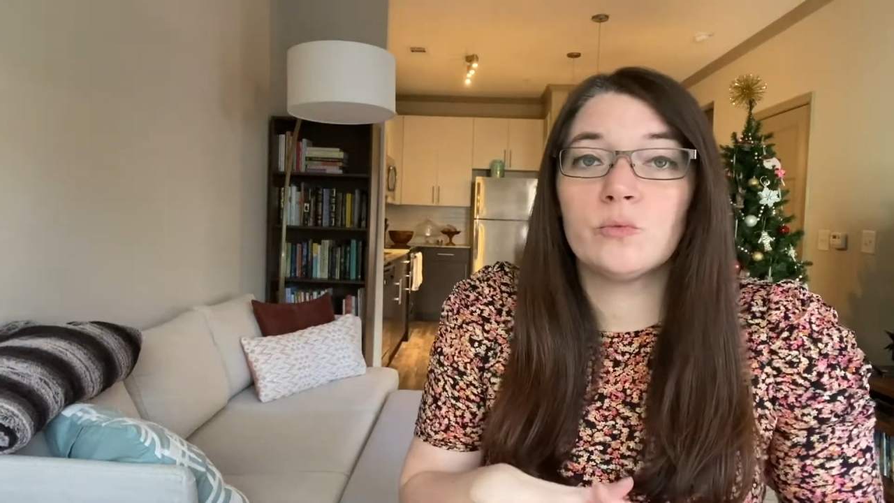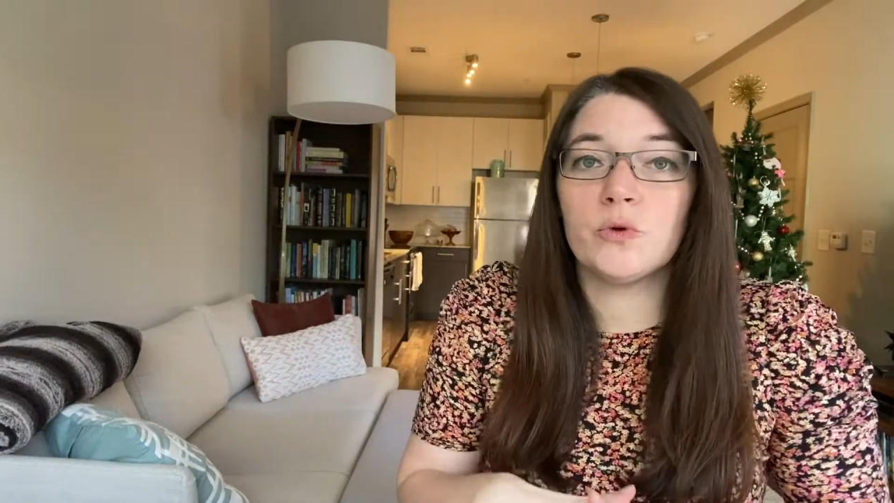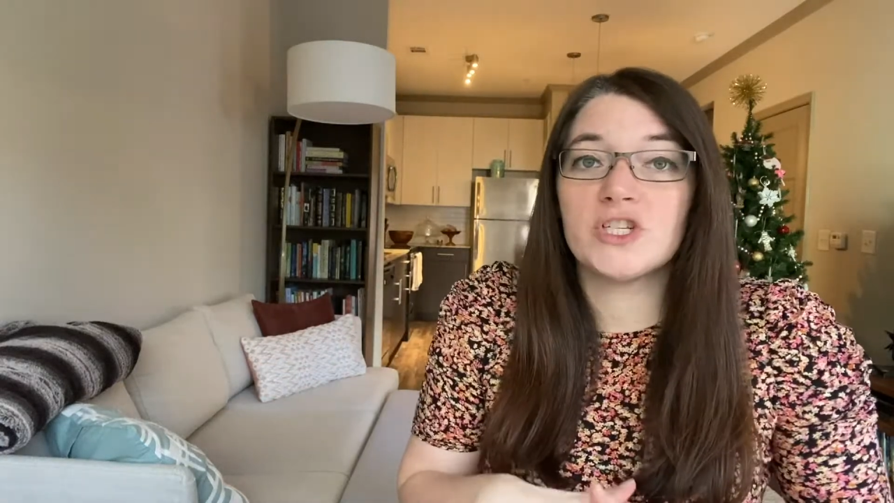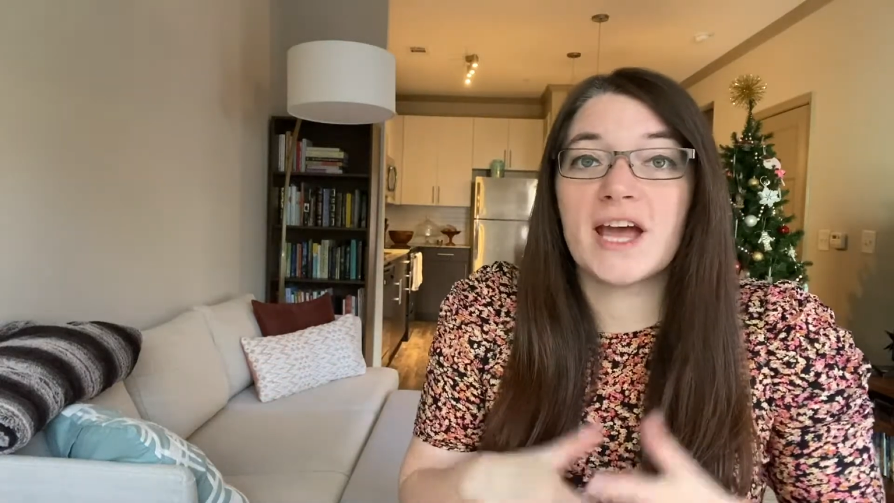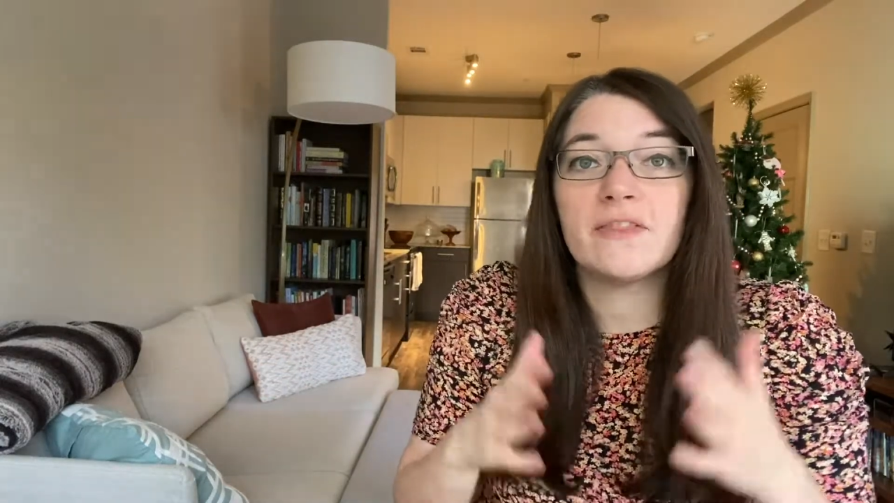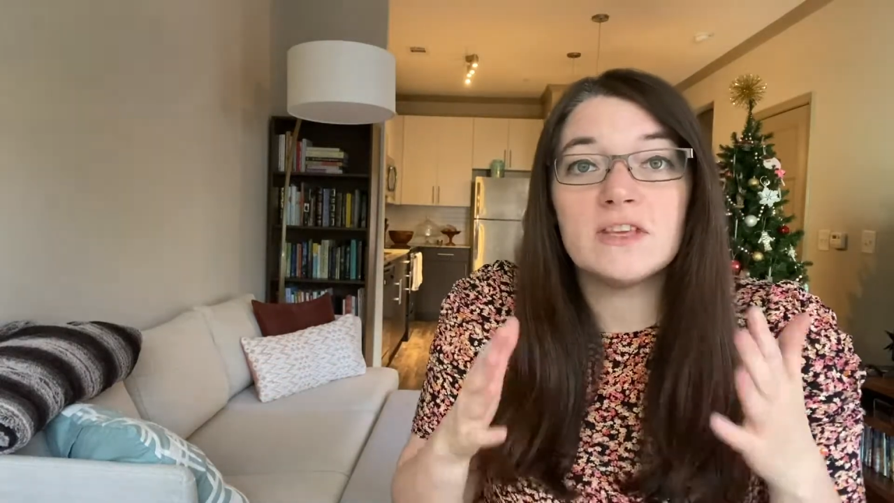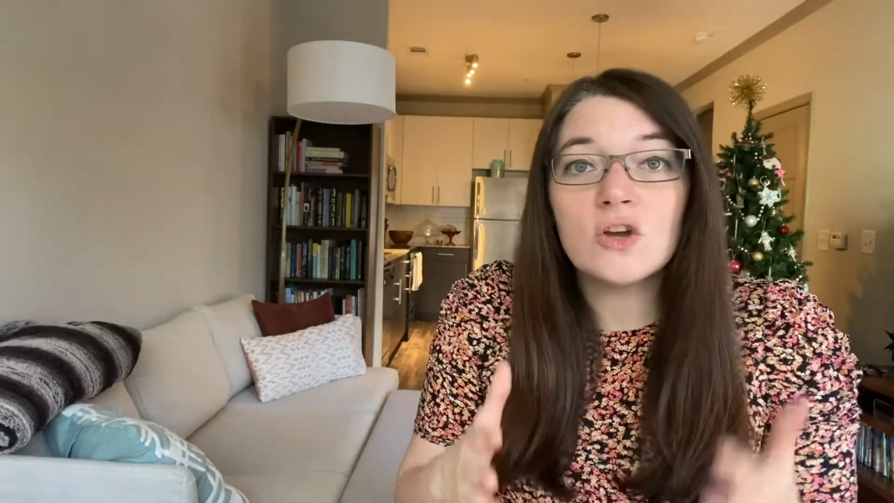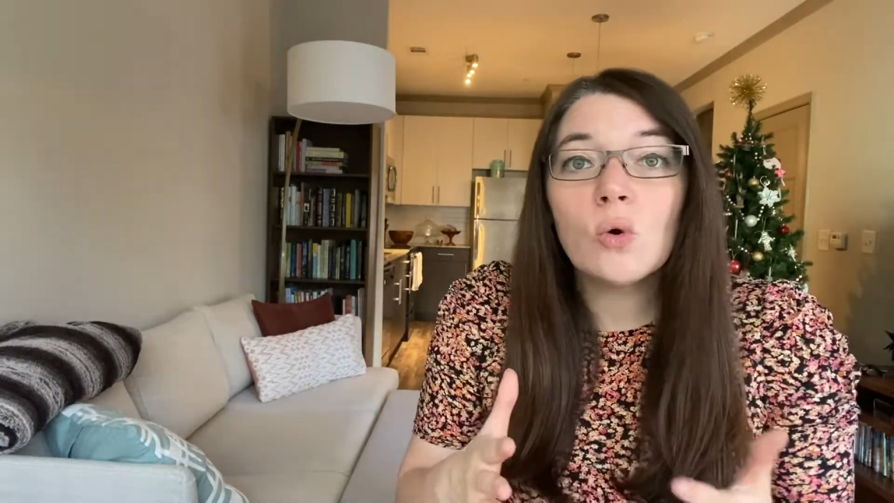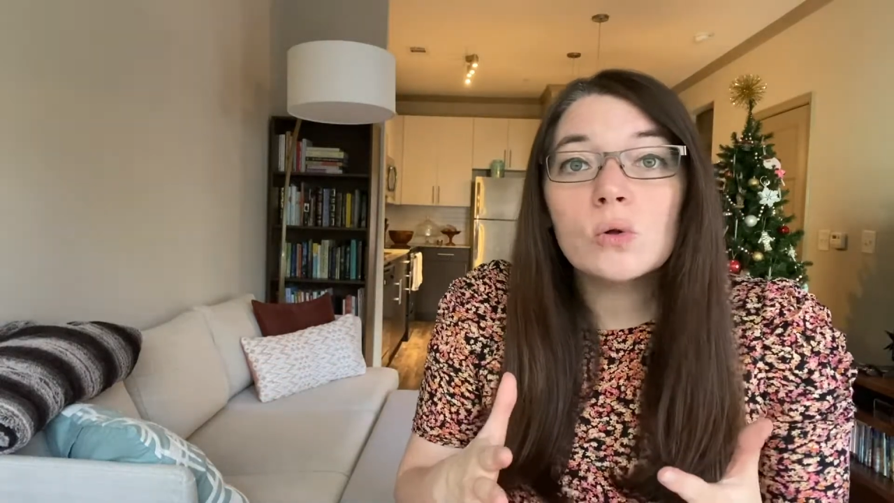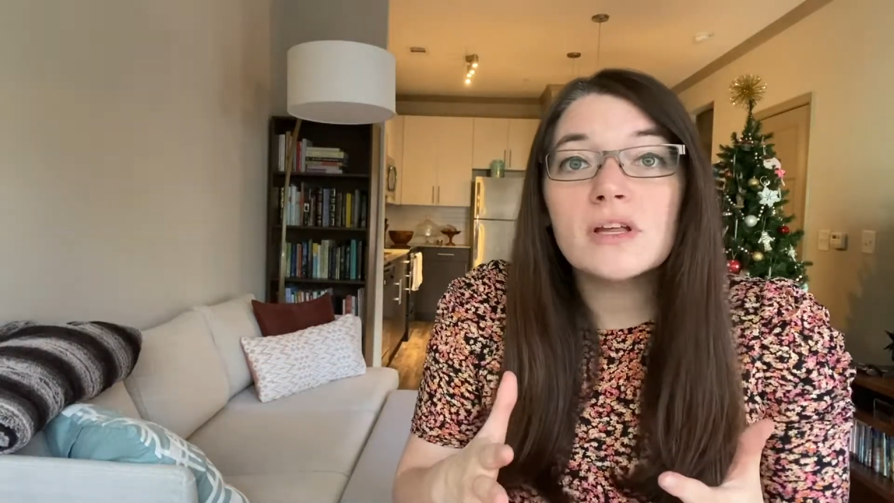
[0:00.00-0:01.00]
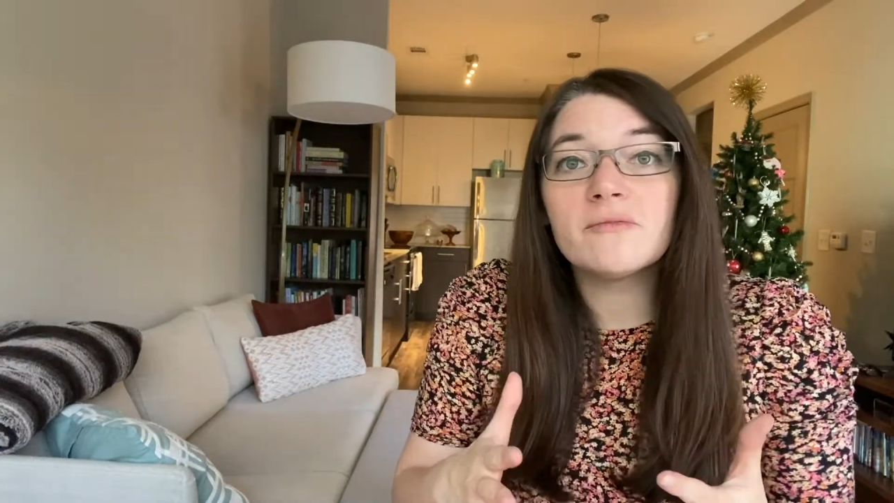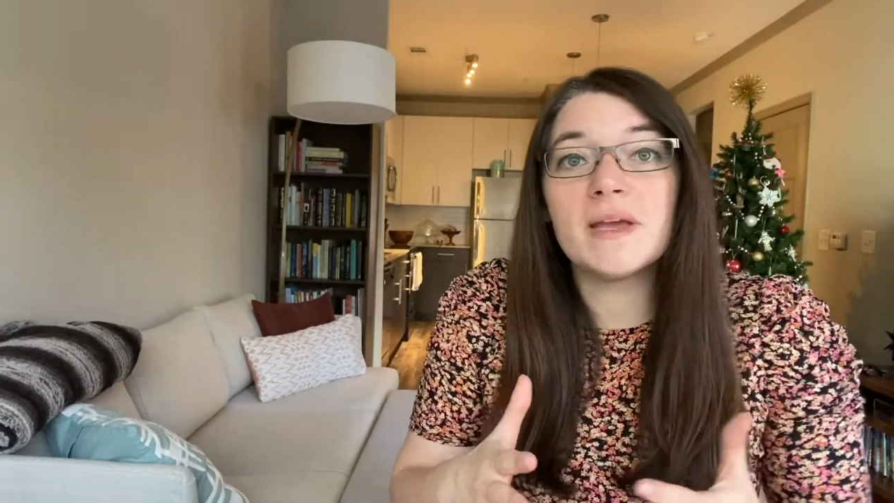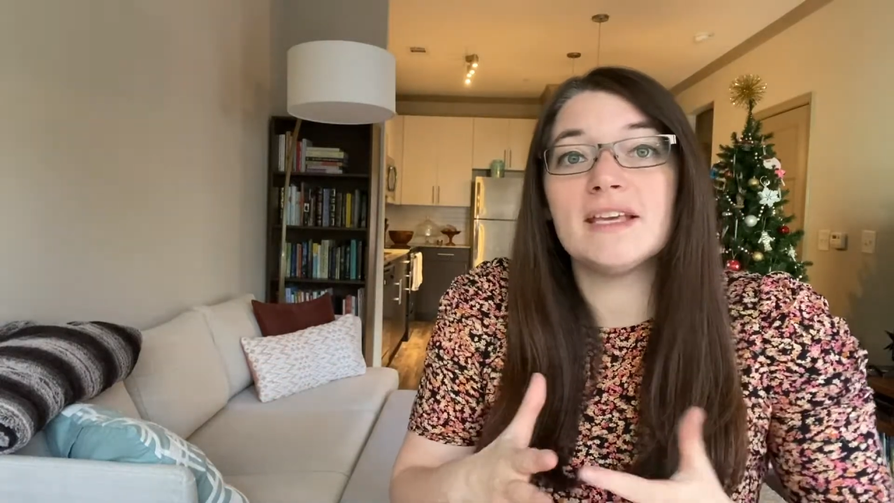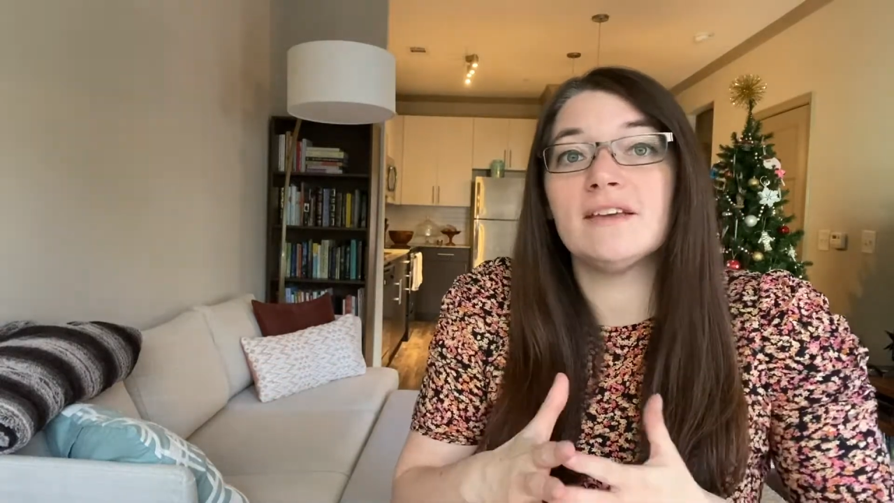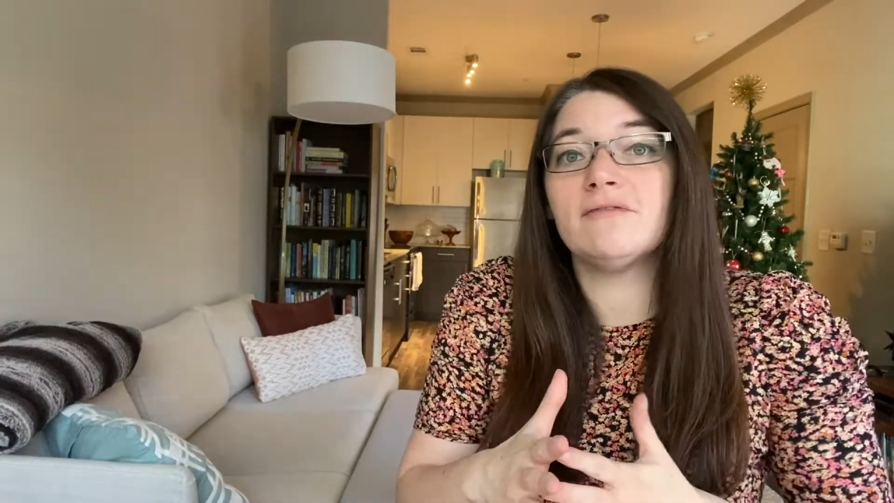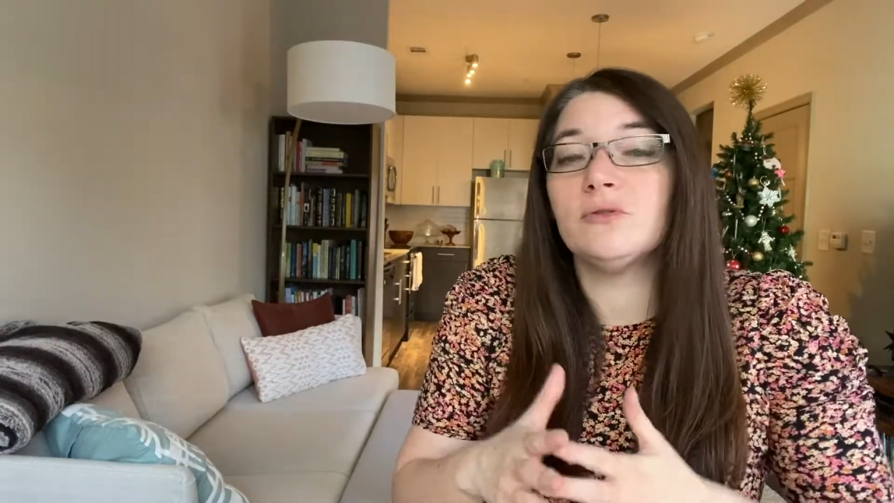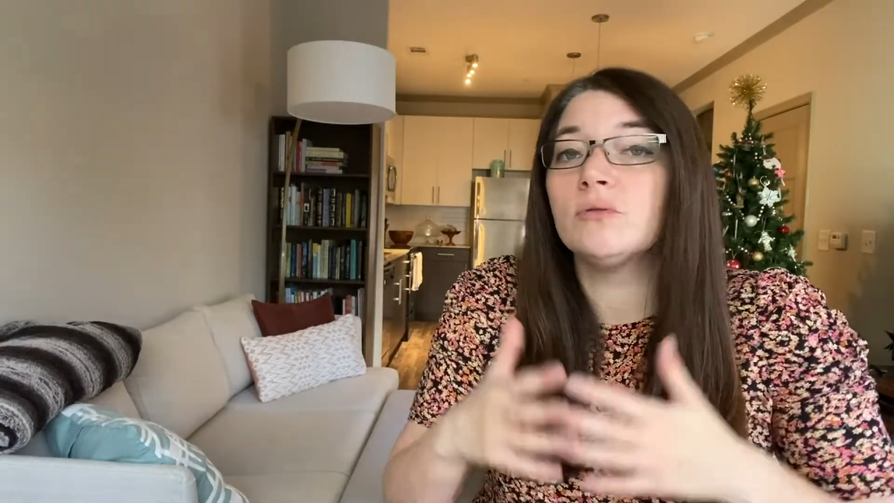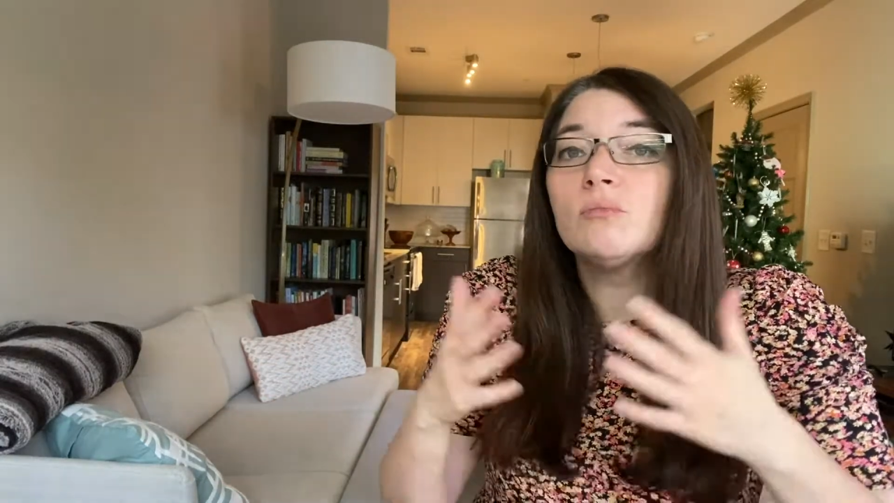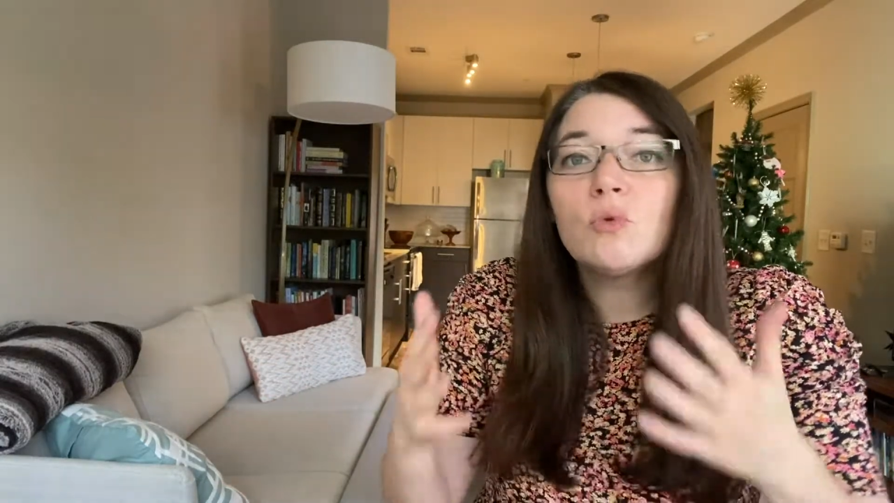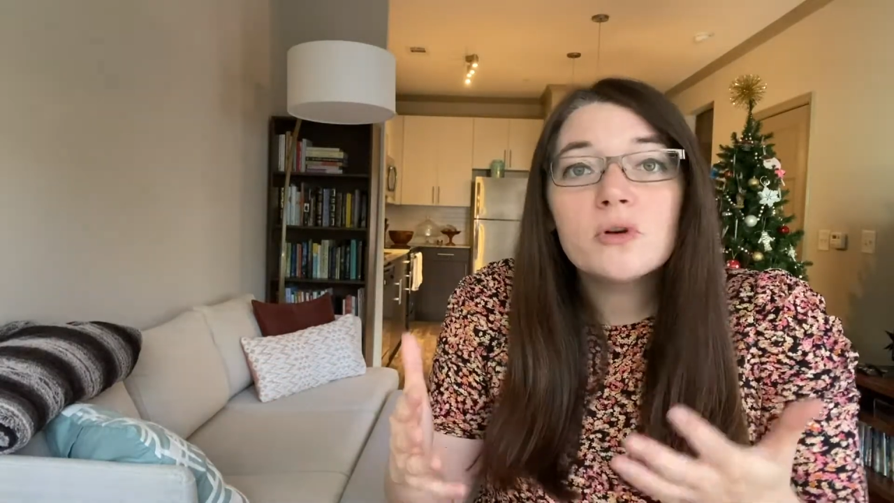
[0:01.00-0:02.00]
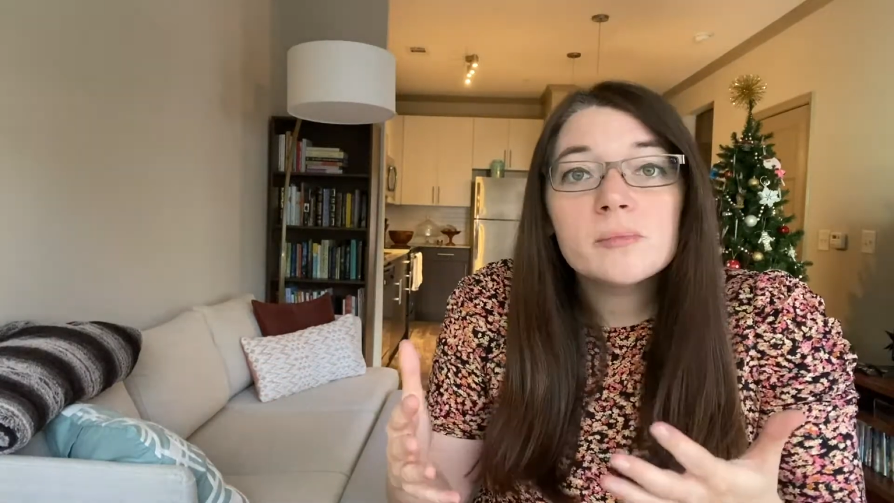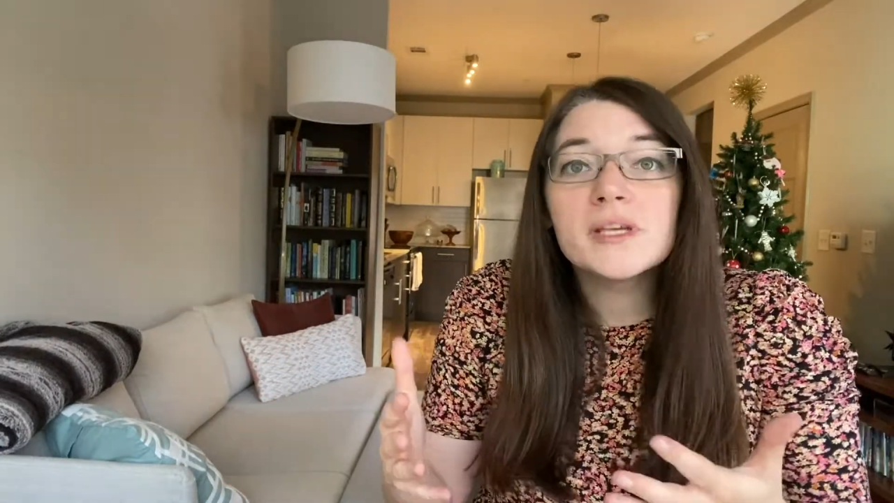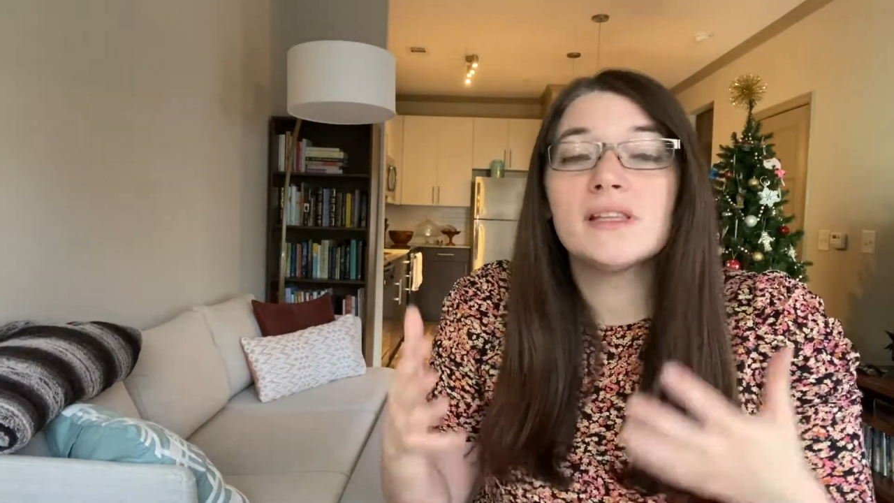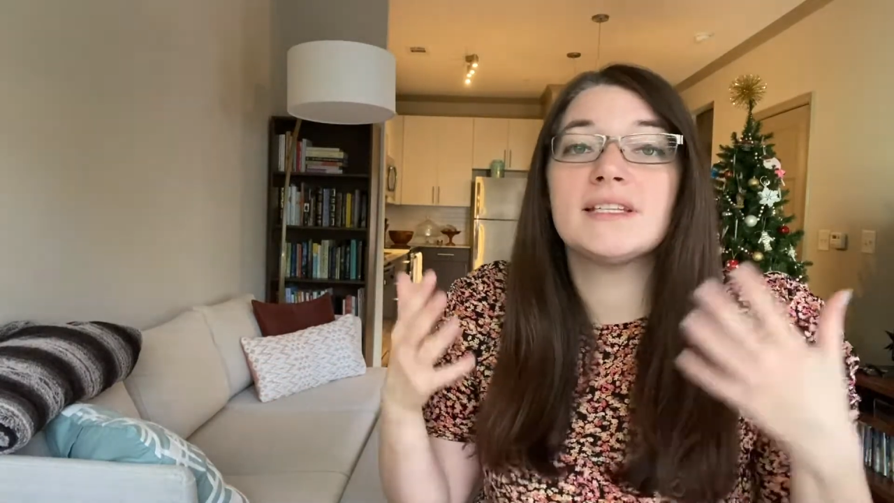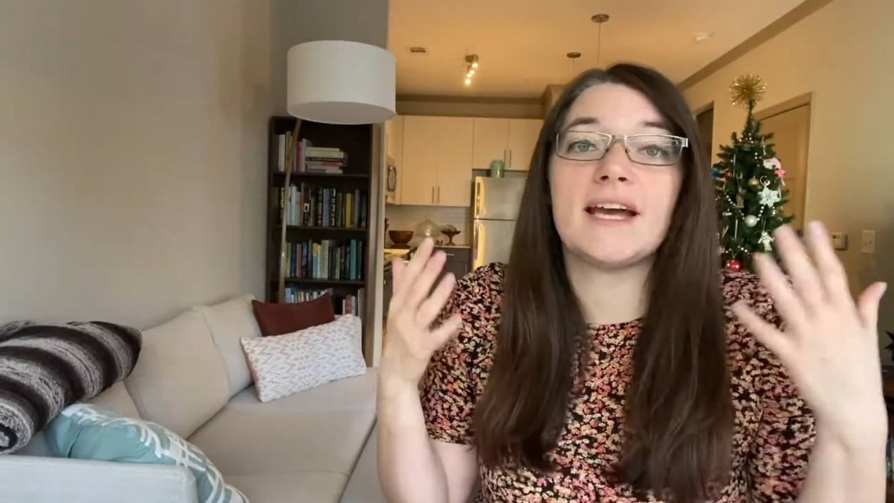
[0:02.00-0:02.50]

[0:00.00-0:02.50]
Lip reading: which had the goal of making food more appealing